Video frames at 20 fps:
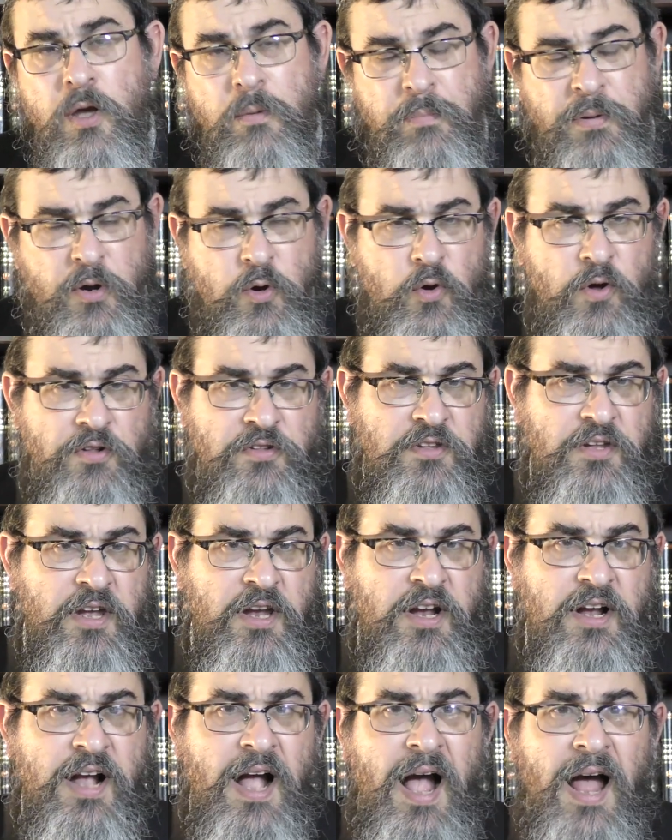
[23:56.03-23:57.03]
Because the
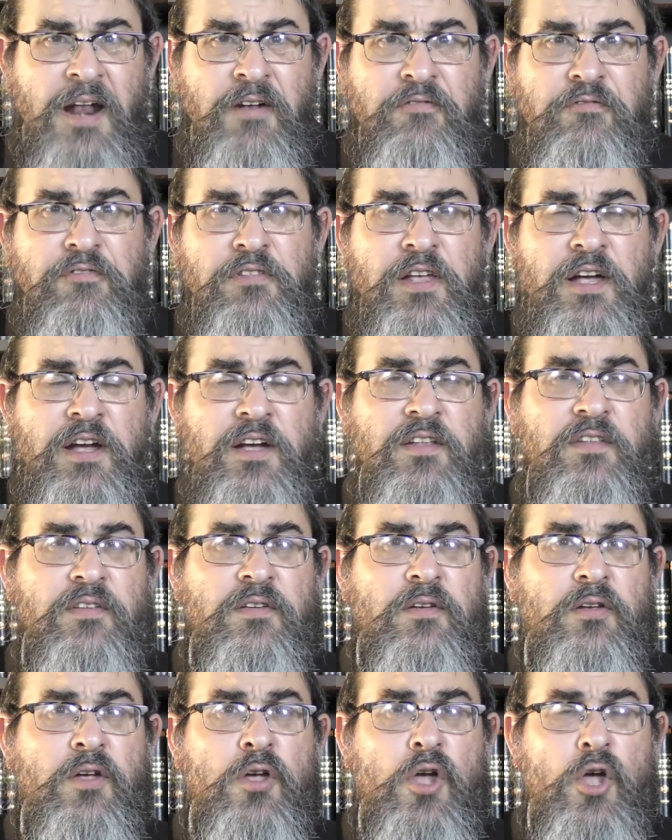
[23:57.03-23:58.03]
conflict
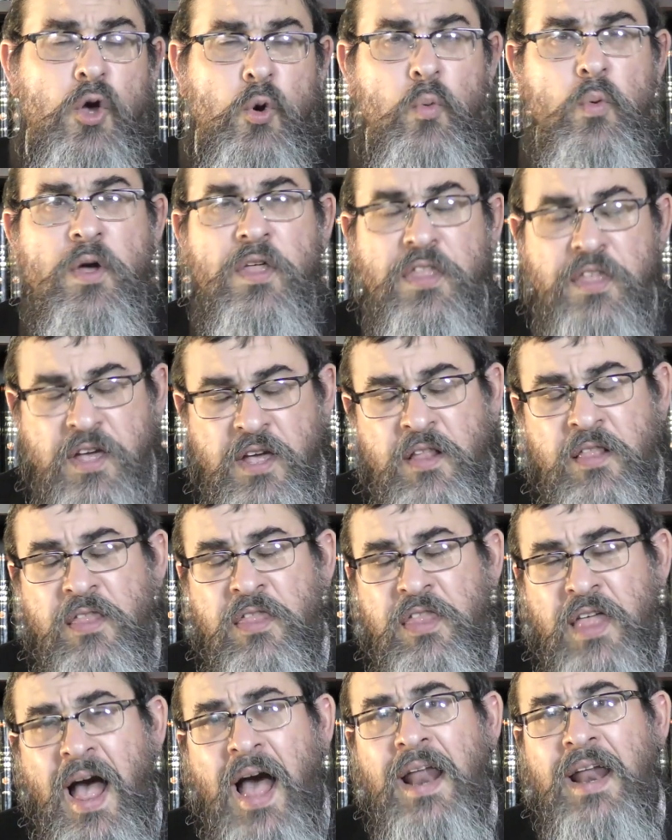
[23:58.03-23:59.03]

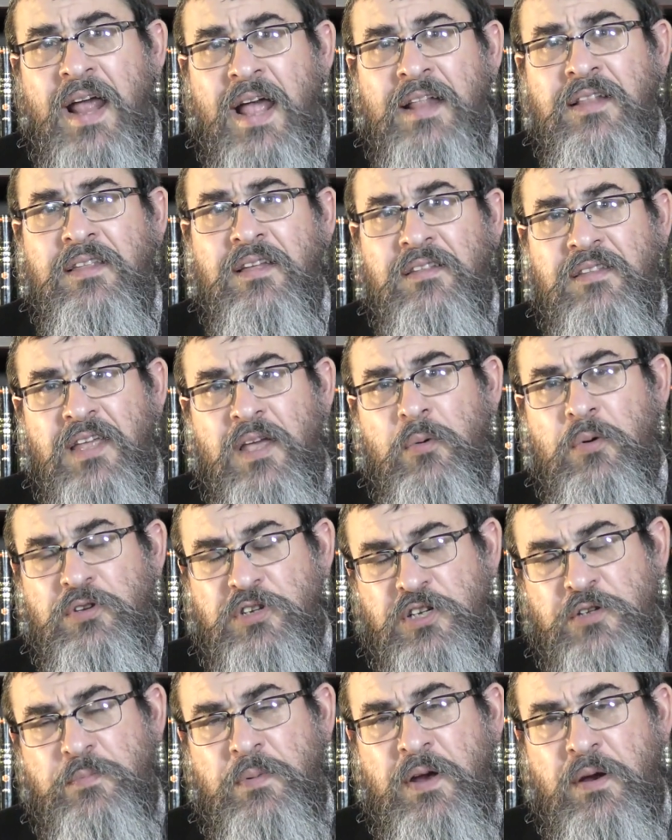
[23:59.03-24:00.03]
within that entity which
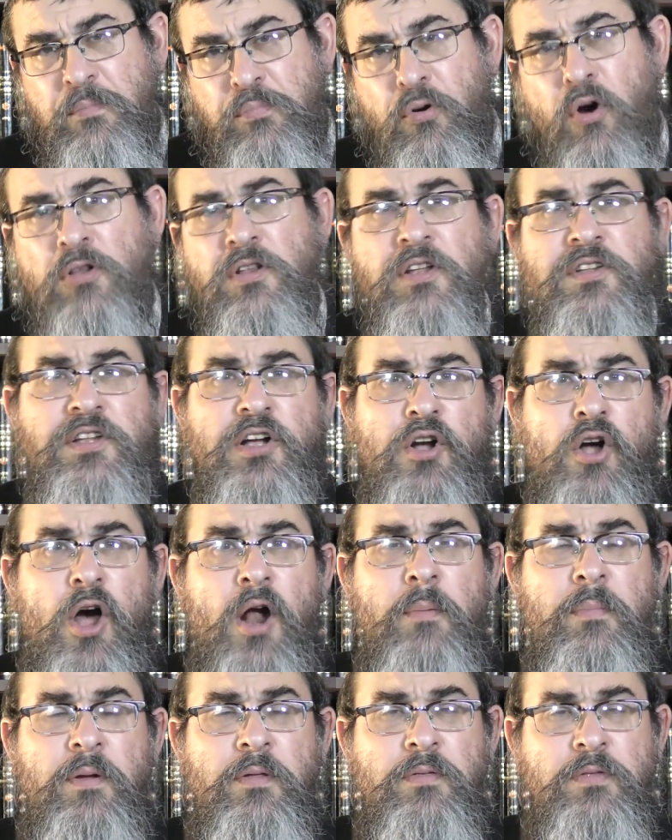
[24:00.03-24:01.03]
is being brought as a
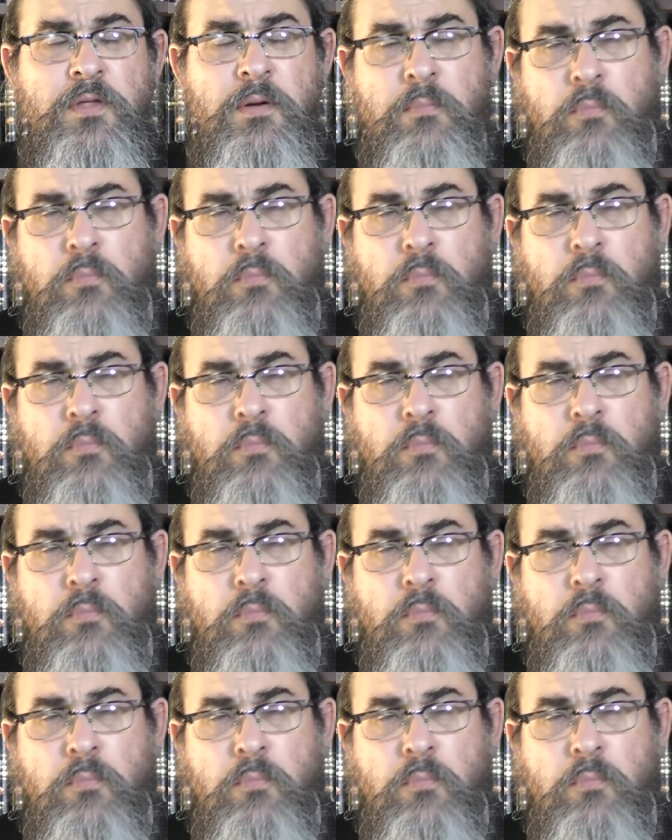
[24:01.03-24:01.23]
carbon, the